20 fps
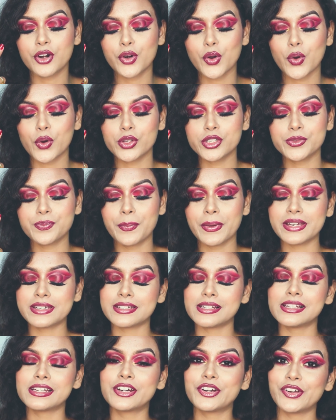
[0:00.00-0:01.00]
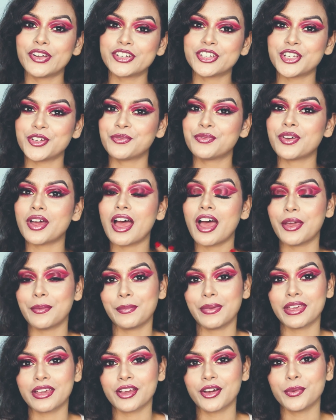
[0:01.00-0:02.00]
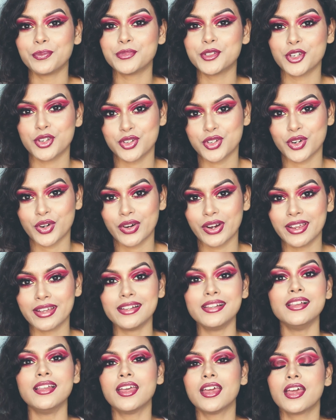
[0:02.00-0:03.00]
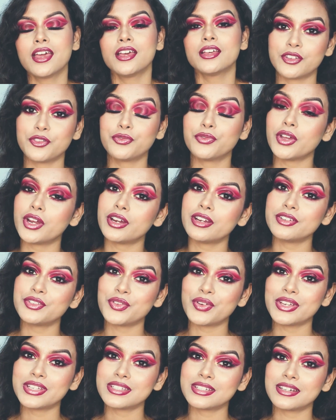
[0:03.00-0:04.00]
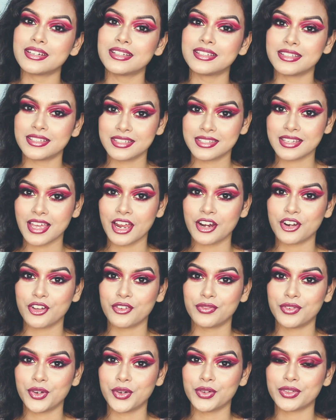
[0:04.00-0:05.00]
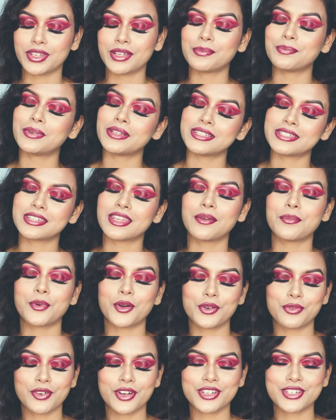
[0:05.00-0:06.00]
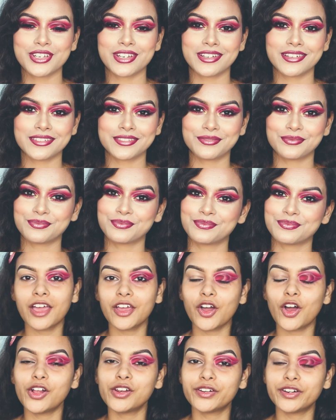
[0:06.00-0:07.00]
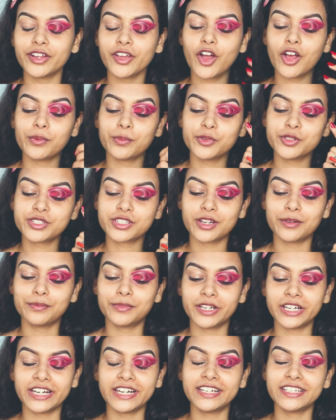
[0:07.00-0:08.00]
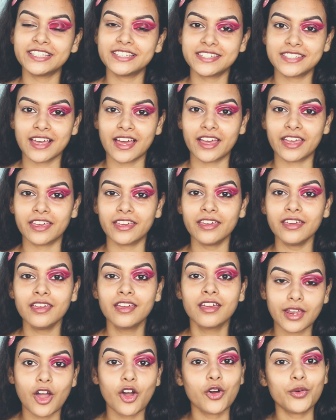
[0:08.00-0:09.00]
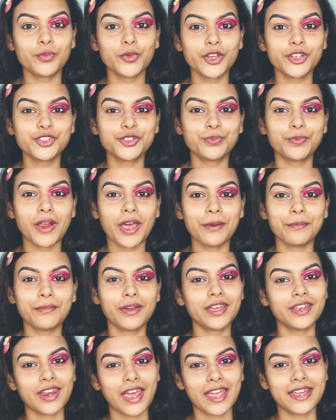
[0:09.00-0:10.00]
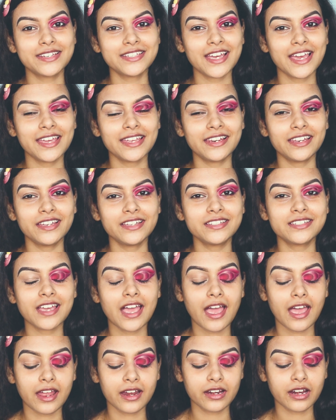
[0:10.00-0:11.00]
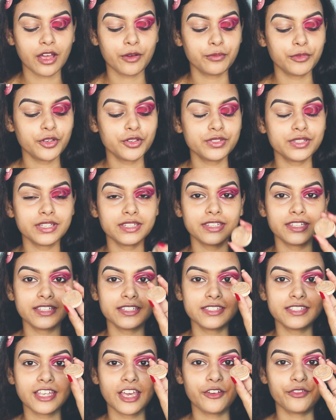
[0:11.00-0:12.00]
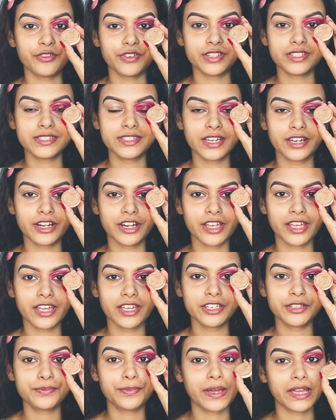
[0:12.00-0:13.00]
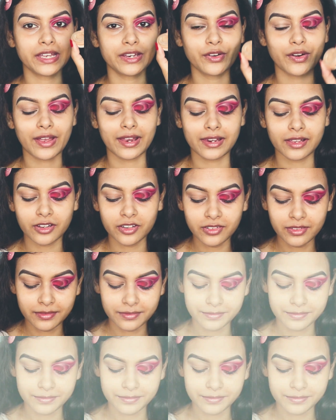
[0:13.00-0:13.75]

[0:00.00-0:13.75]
rose petal creative eye makeup tutorial. If you're interested in this kind of look, then please keep on watching. I already almost completed this eye. Now I'm going to prime my right eyelid and I'm using this FS38 by Kryolan.